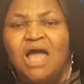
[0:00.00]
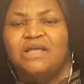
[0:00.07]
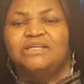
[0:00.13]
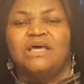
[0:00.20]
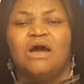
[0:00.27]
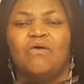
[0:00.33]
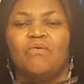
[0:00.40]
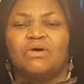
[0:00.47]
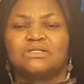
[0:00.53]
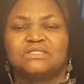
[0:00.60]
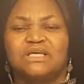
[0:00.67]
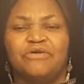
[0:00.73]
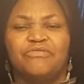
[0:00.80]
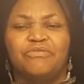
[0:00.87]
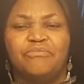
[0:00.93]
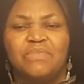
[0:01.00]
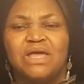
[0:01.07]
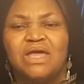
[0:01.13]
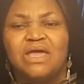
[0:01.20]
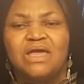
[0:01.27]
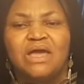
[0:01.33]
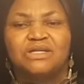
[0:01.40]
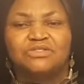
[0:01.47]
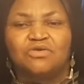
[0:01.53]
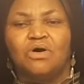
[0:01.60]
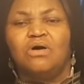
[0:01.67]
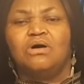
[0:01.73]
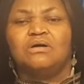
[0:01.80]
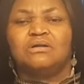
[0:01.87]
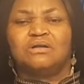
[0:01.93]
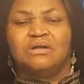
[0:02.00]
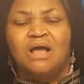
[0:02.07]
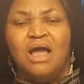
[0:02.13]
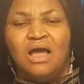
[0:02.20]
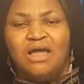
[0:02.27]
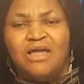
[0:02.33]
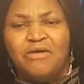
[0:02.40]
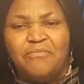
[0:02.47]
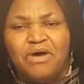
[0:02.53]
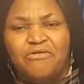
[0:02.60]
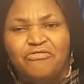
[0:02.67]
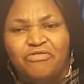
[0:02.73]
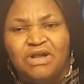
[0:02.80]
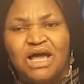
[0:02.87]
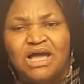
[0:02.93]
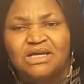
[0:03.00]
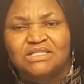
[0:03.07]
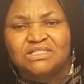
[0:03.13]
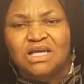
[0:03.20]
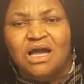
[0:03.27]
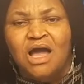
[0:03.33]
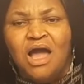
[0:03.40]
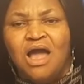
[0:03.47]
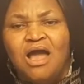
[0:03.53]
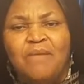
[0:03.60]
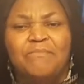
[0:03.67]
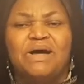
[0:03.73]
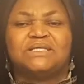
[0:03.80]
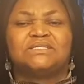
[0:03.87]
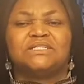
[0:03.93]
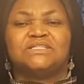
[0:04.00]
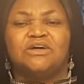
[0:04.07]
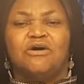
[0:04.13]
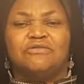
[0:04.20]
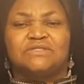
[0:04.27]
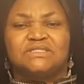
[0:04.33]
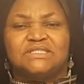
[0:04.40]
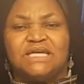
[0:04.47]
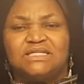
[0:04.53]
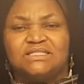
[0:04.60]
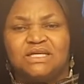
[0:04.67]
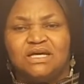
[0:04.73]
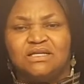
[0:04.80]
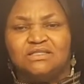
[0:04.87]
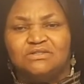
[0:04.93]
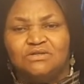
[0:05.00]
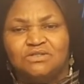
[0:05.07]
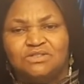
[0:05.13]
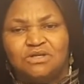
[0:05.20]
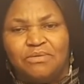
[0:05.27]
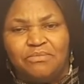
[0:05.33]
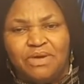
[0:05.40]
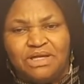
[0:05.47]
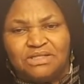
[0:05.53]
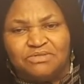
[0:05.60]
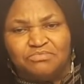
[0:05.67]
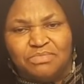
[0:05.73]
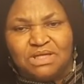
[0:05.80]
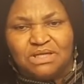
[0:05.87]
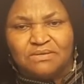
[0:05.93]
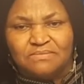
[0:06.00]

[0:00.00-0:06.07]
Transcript: there was given me a tone in my flesh, a messenger of Satan to torment me.